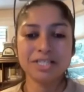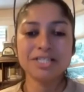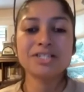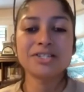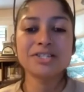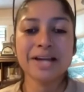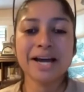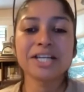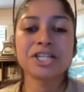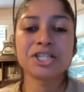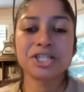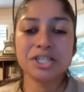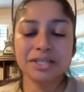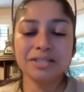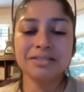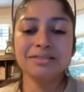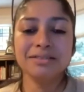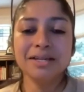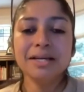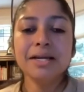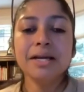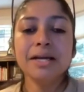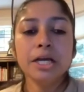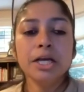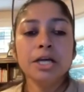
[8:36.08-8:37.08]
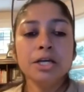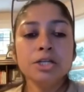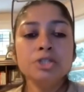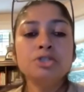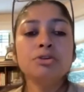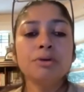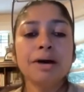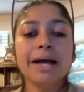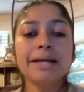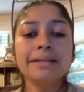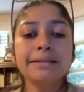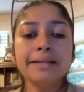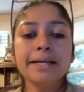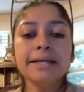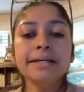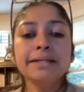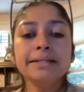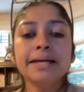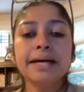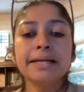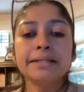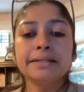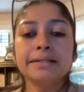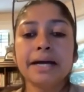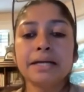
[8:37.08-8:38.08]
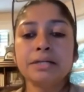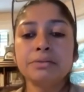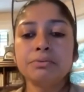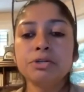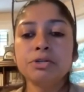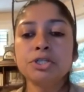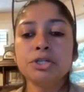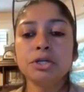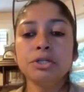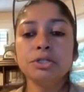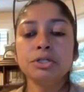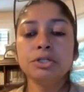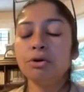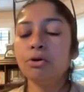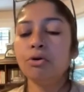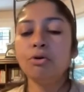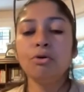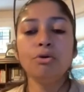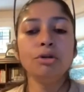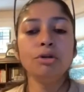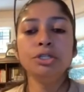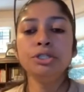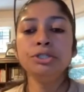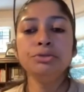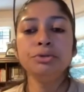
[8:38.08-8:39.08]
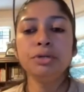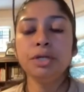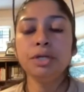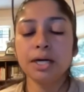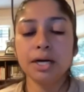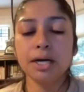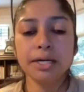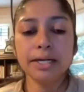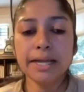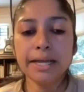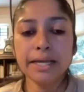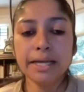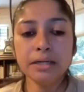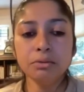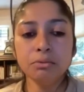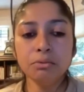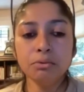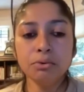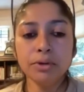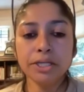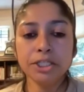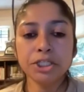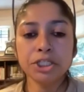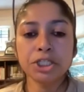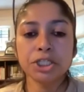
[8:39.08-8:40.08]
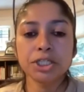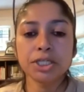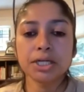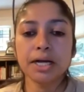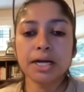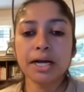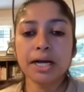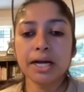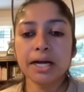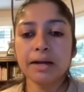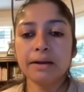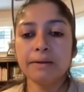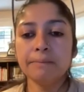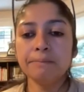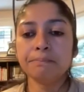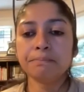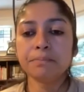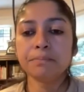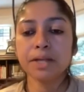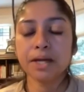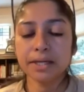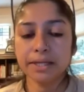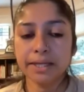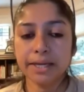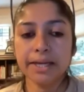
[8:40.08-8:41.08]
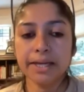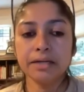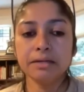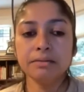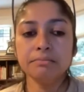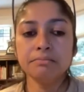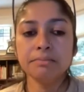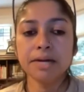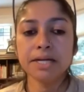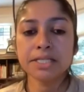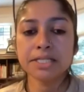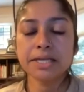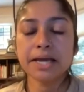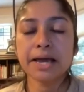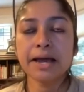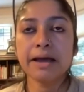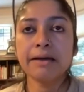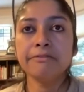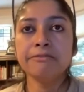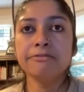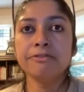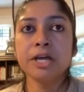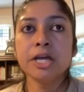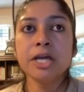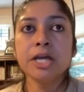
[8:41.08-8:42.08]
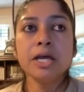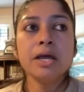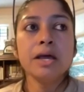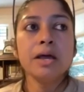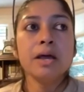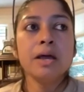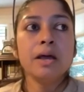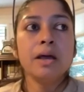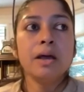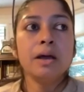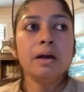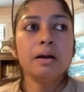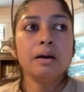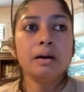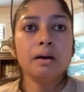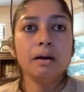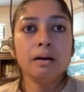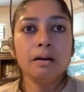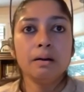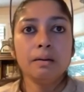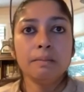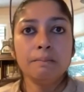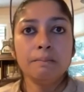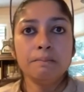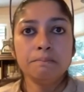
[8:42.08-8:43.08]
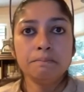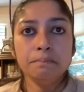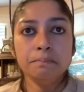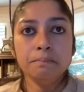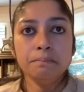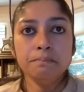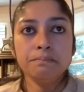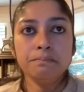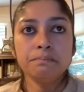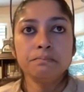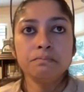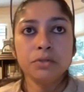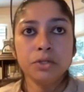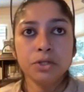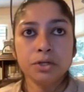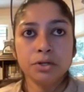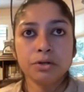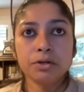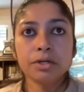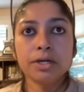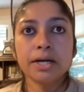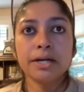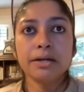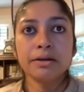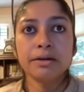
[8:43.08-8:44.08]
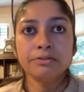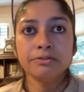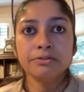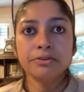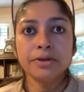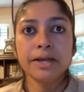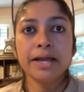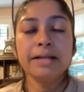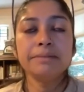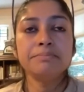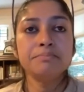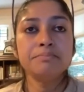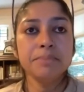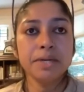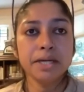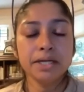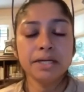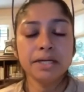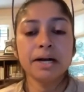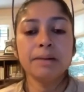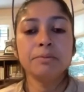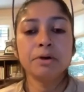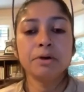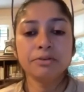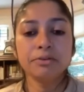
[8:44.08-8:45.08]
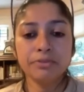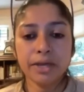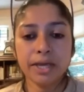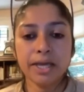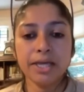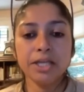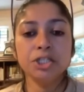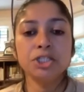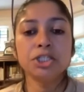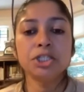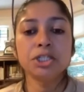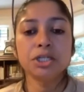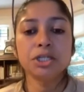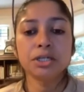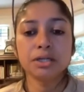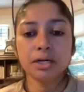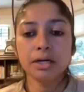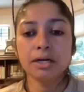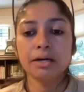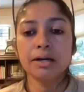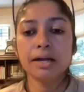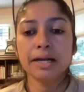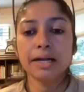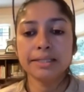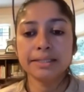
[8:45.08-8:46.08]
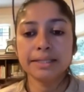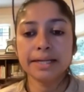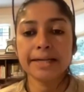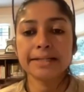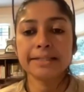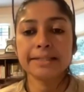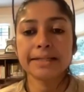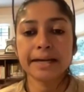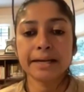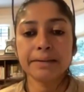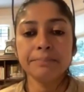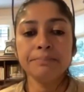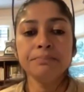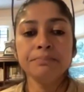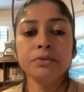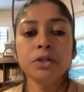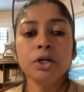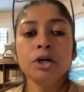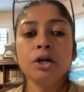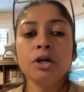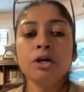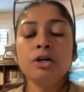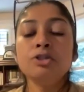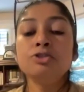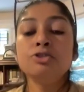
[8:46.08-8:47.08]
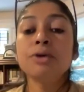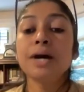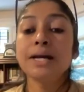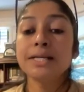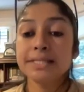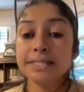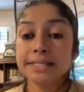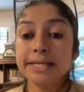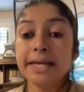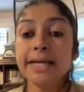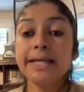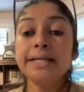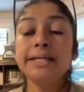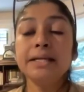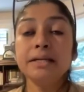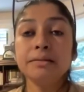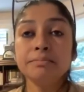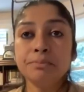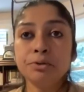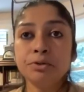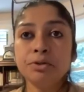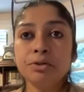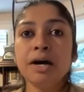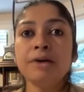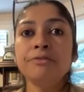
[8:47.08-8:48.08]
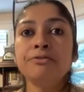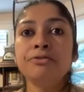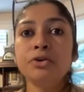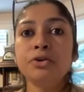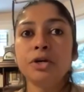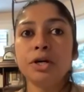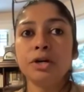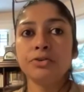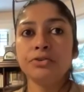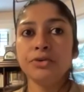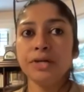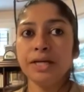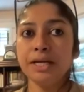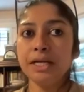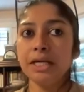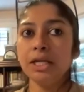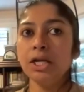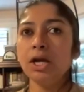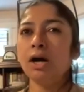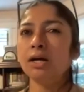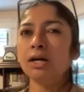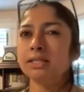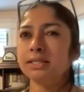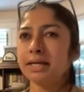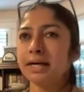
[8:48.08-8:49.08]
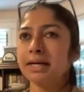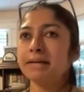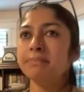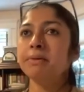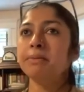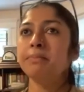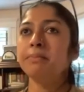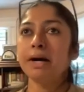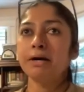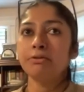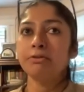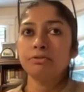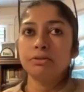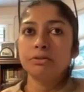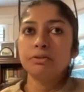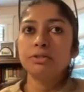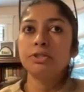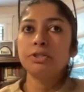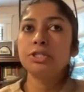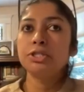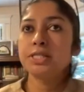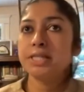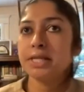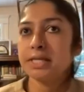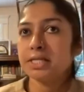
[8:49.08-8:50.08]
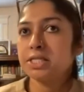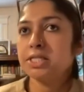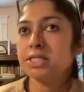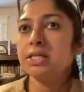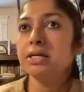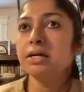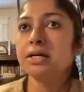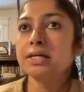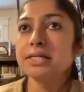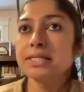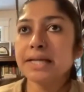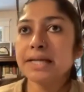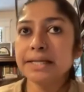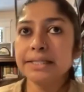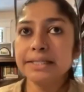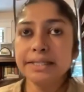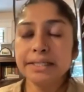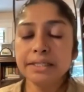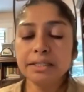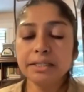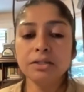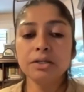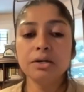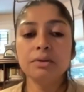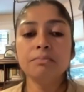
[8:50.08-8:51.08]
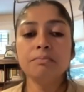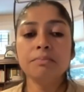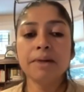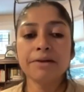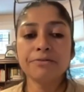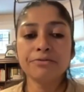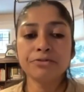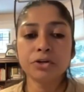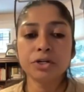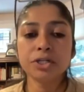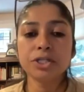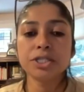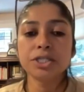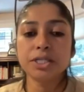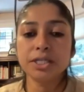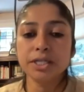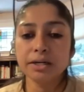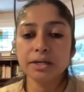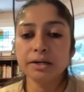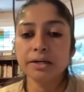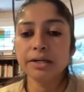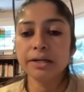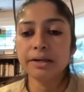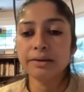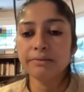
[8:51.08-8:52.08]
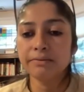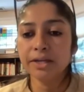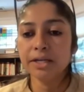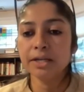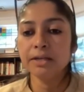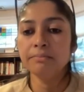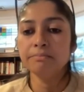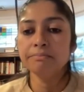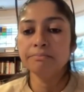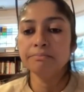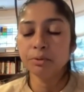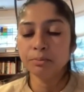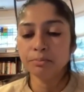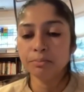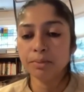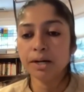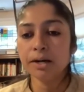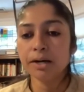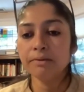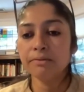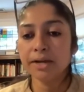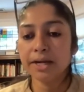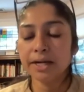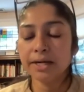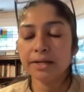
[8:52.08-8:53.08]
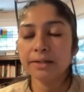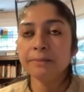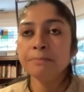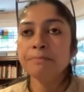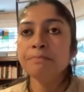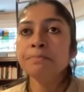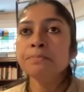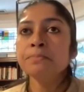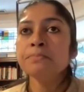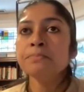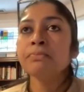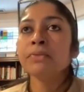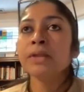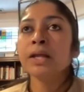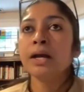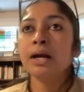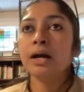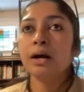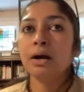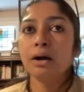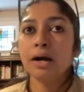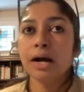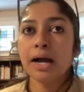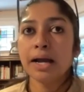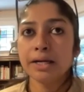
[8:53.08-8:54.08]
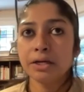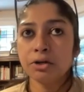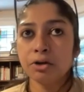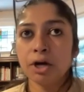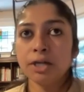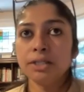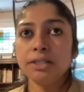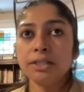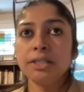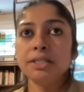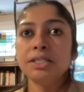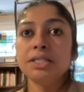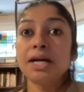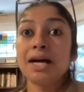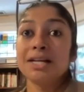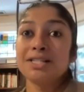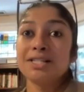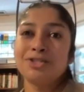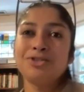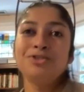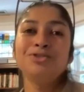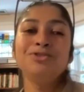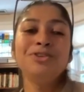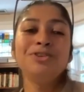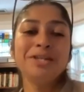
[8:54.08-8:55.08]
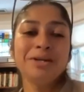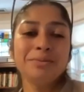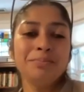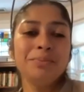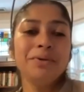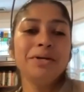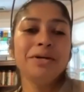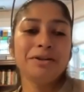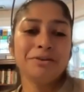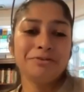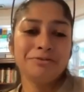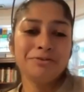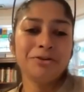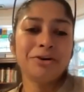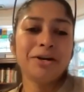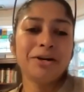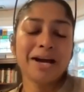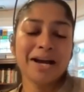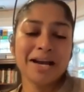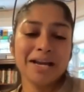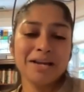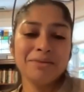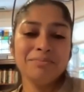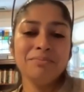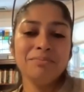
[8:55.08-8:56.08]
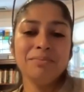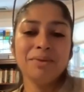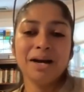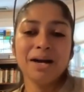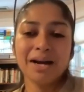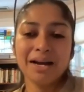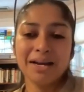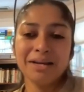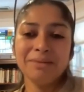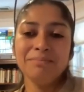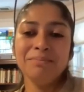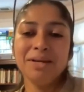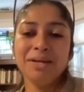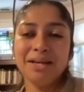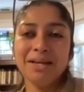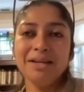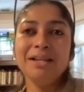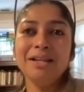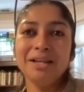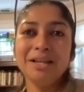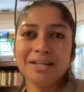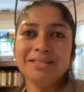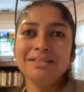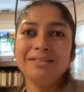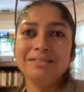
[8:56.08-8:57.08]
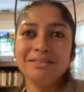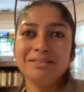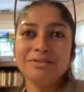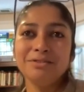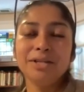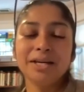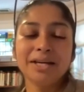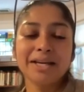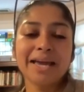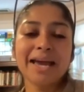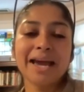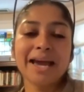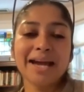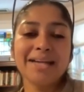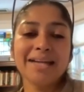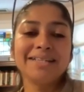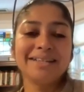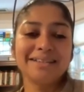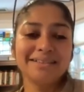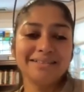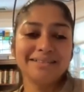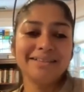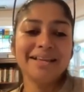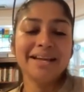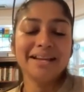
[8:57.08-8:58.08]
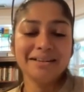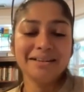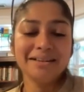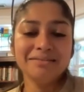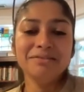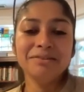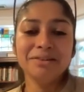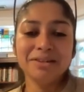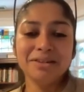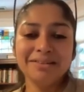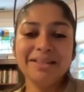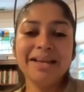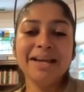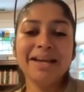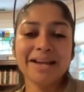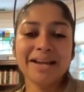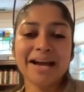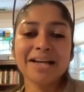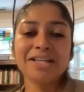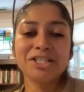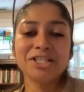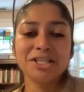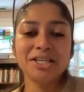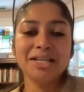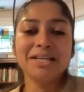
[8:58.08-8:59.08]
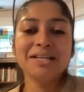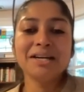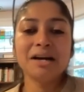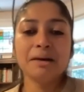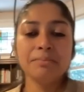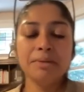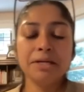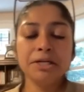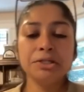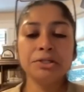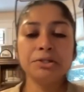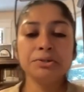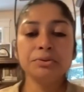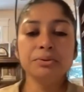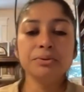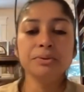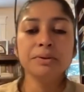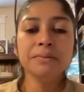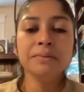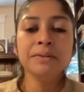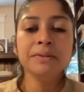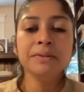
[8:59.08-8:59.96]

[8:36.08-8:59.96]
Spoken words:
distraction? So I think that was a whole new learning, which again, must have, kind of helped me come of age at that time. So I stayed in Pune for a really long time, about 6 years. I did my first year even in Pumba, where I got the chance to reappear for IIMA, like to the CAT, and then I come into